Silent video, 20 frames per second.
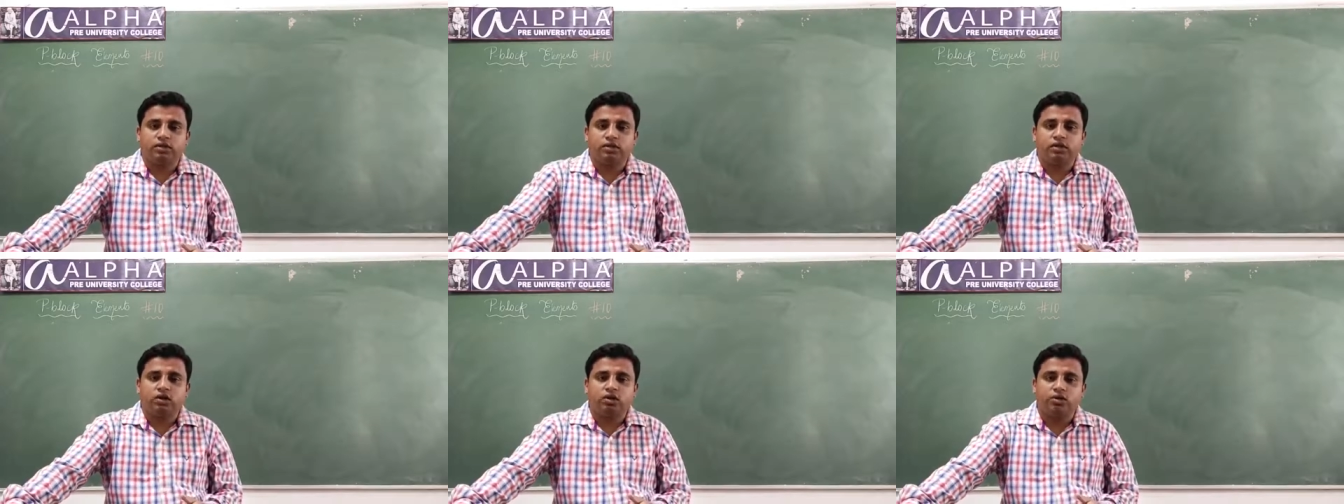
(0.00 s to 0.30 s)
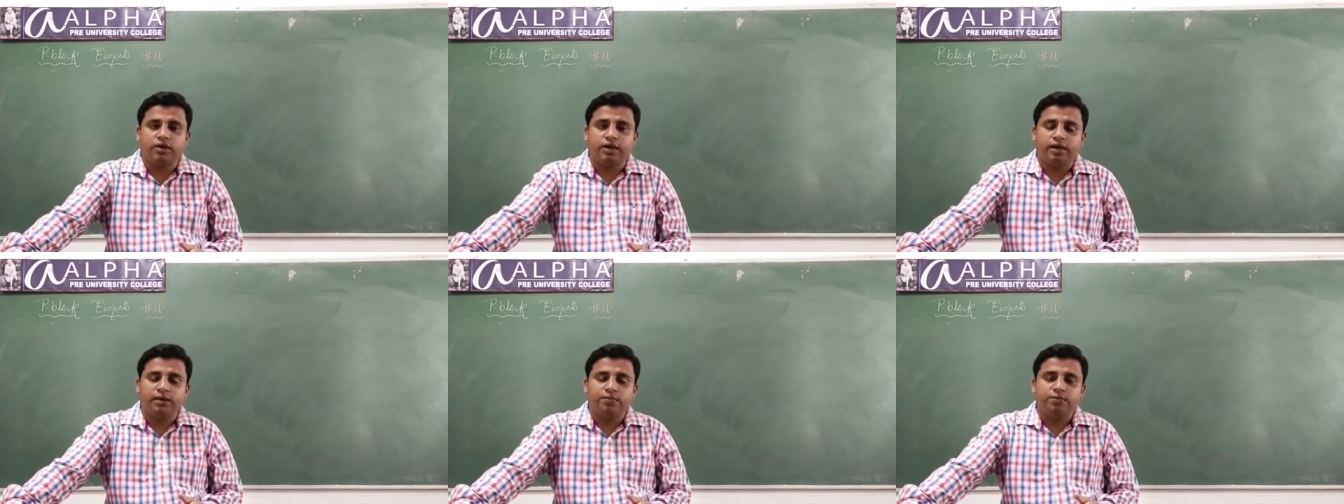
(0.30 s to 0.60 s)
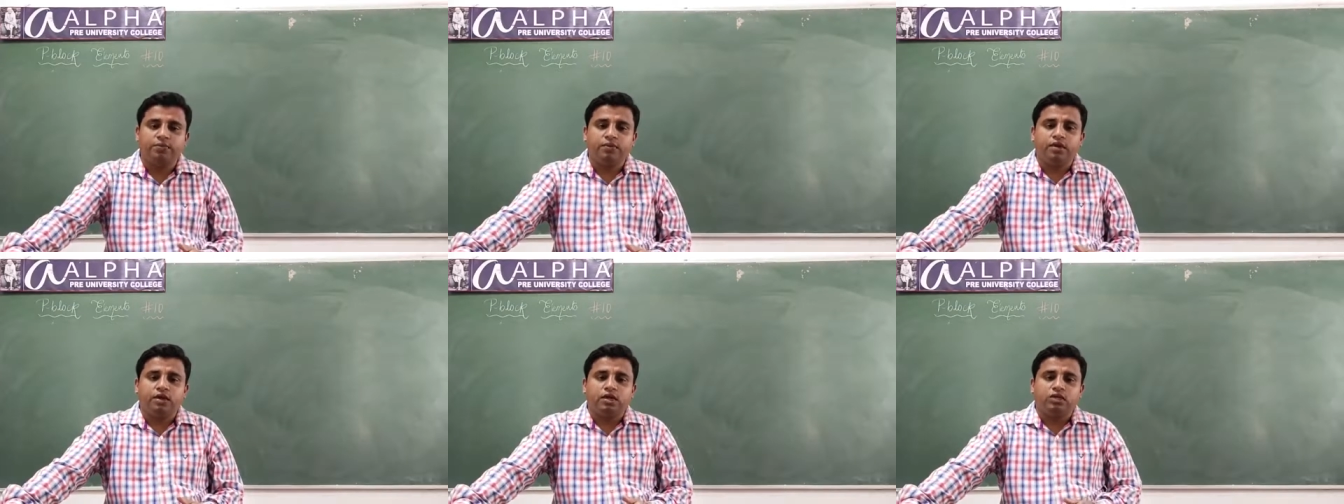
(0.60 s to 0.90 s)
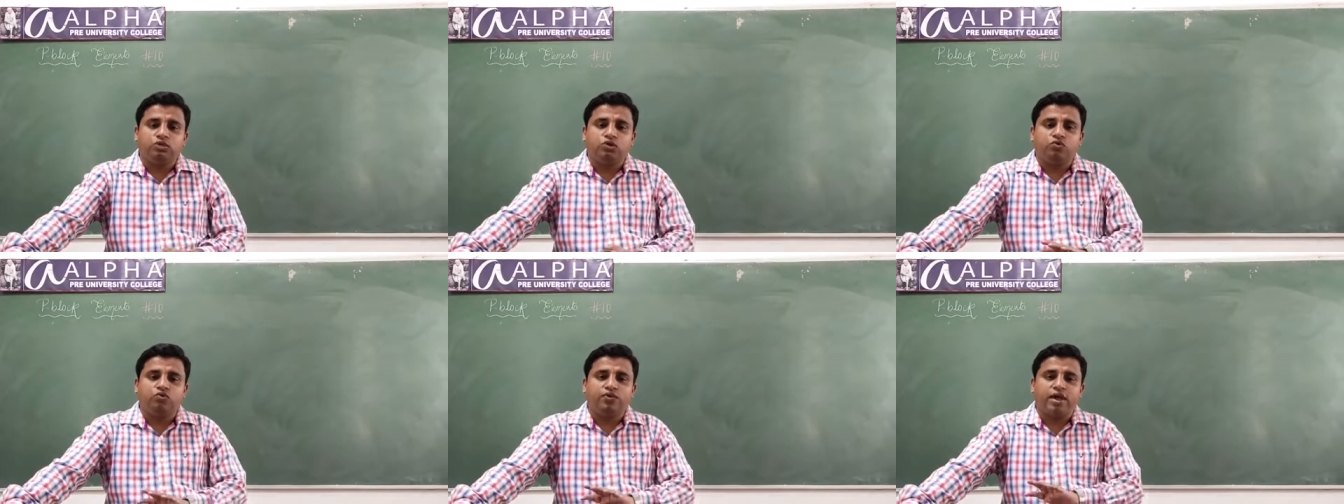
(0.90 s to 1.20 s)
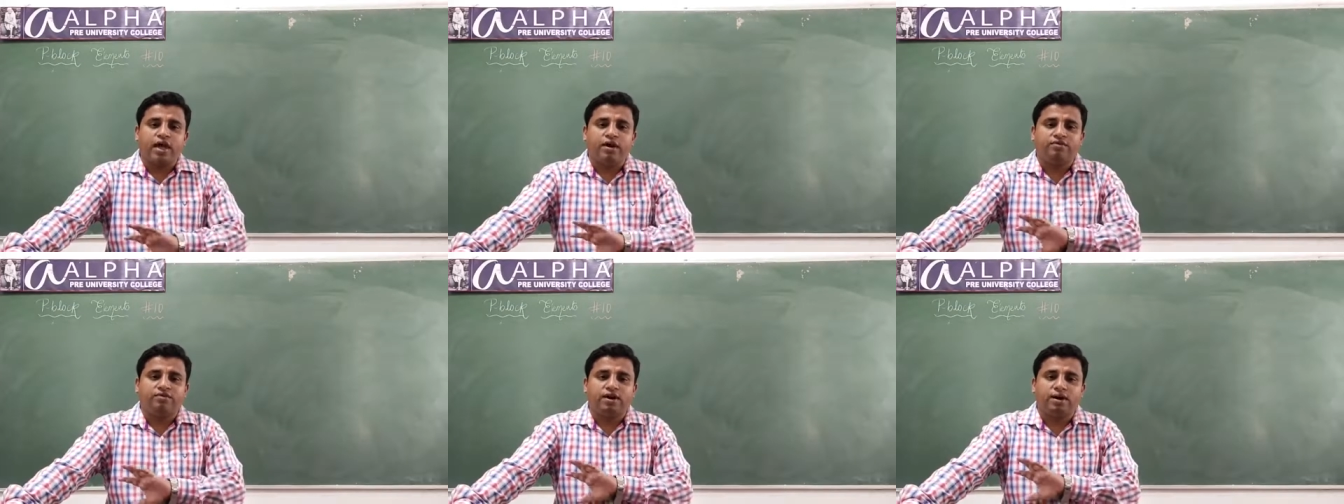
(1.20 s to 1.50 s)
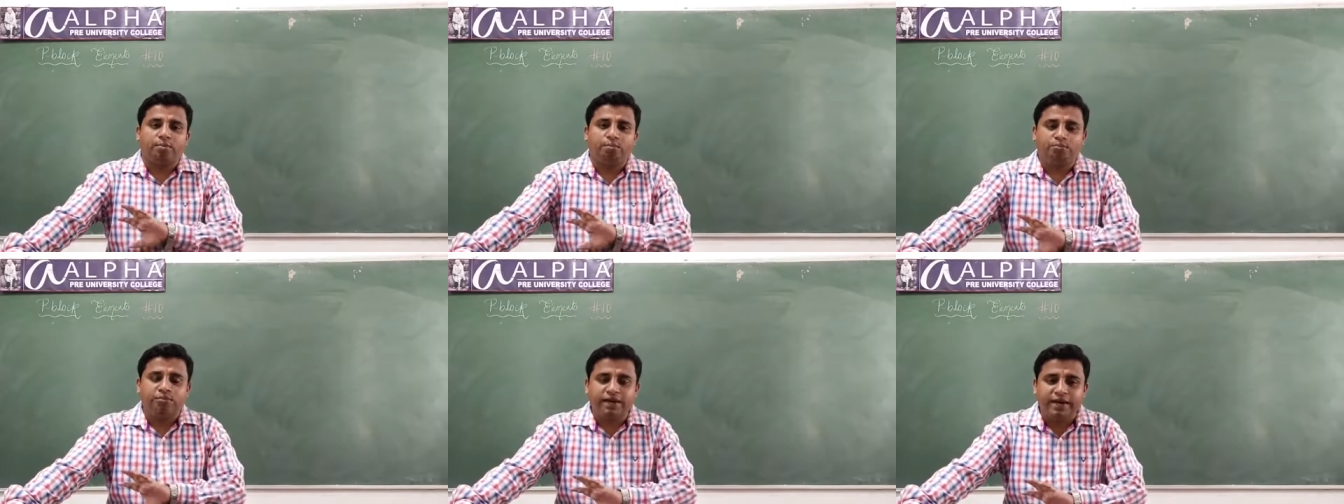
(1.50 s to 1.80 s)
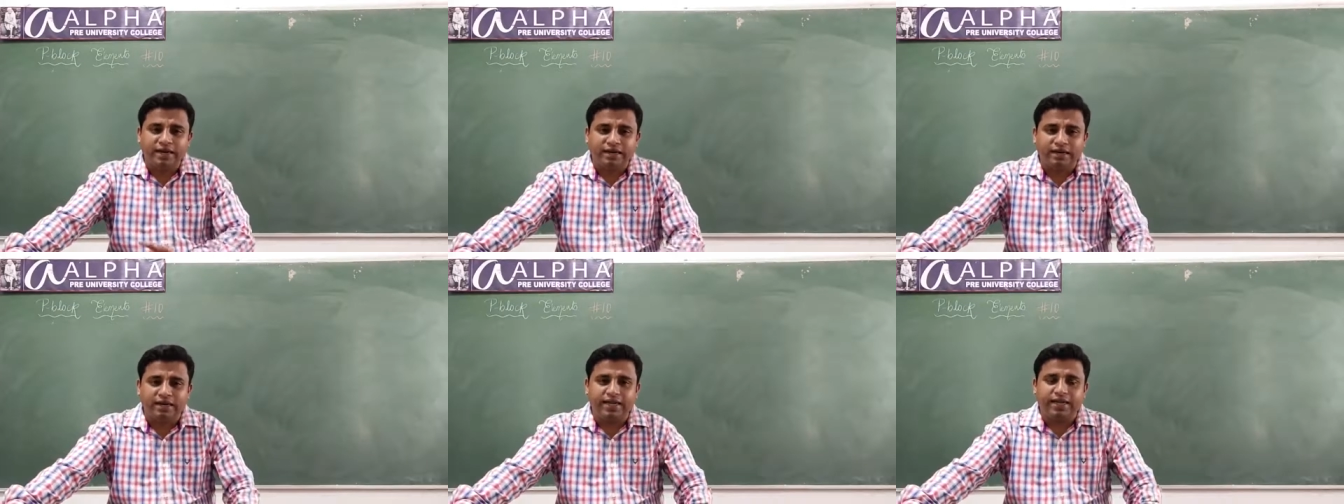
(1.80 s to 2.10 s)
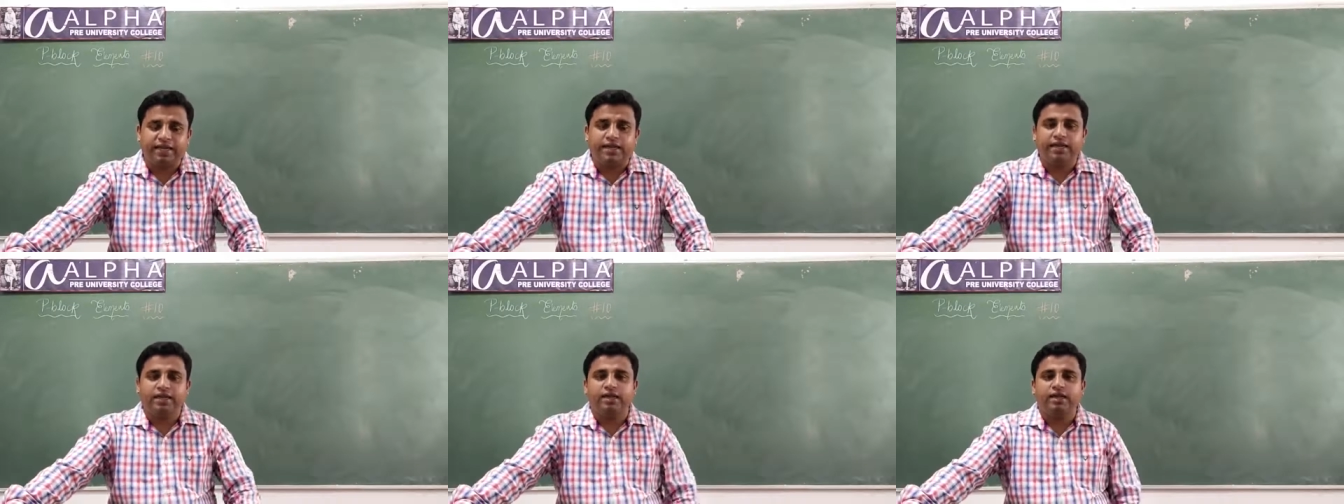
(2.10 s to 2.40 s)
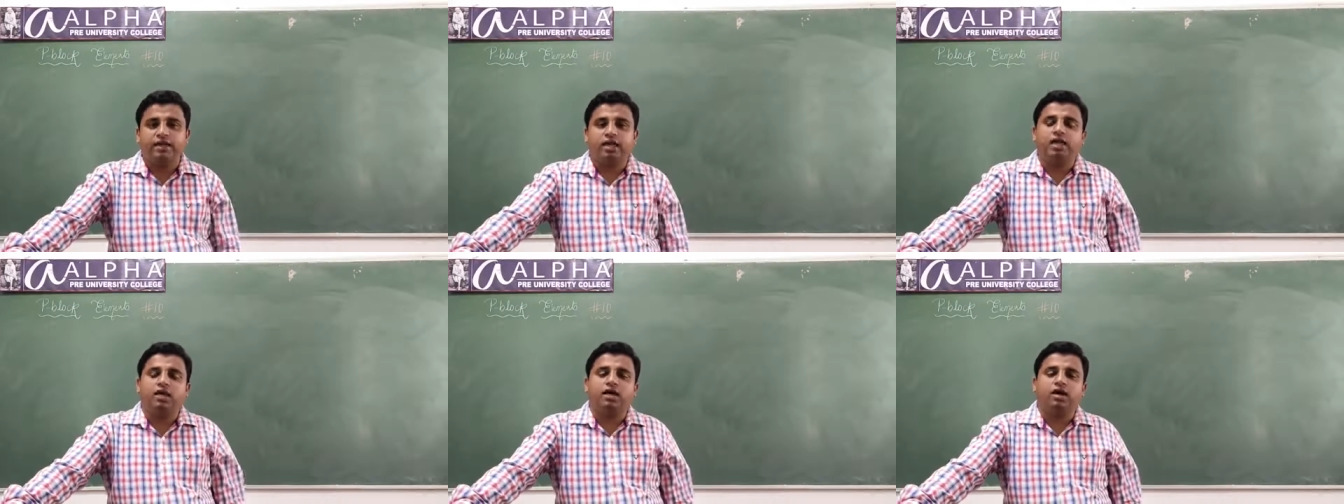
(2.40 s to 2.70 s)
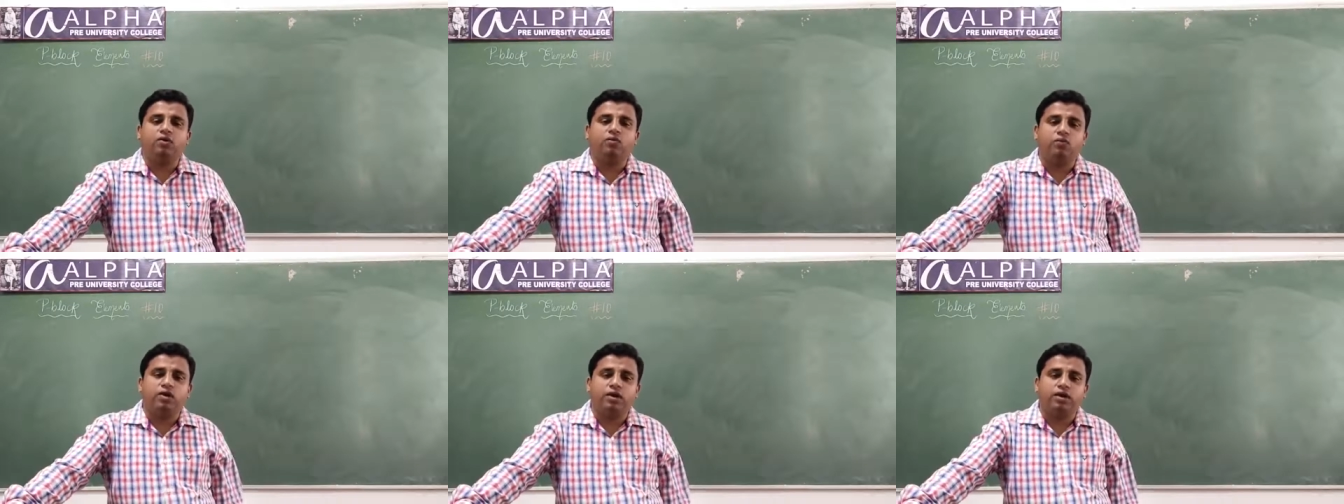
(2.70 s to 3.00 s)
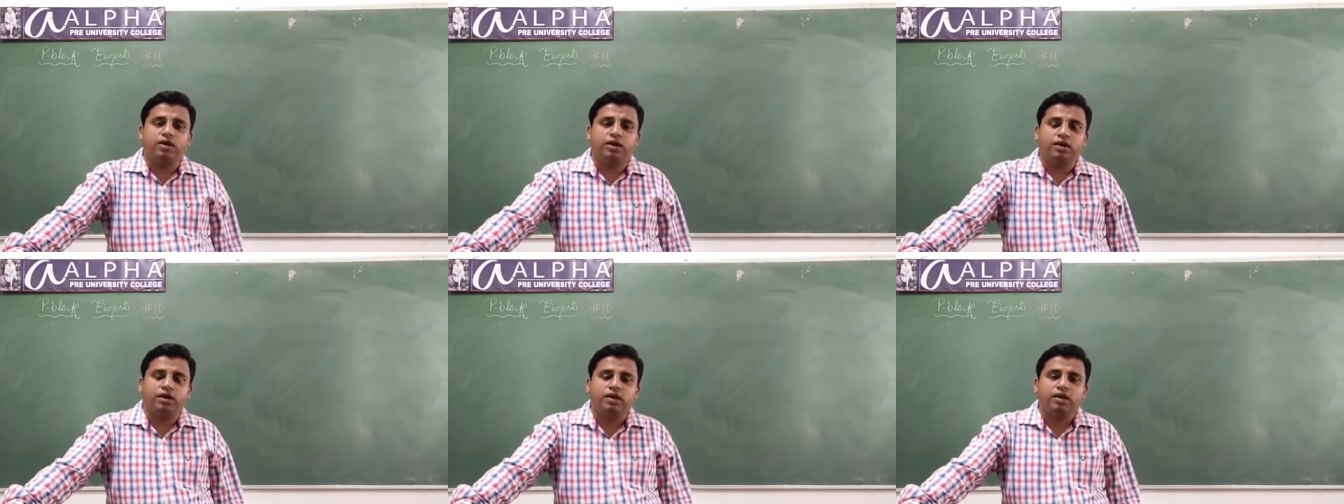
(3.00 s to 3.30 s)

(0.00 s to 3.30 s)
okay, so we have completely covered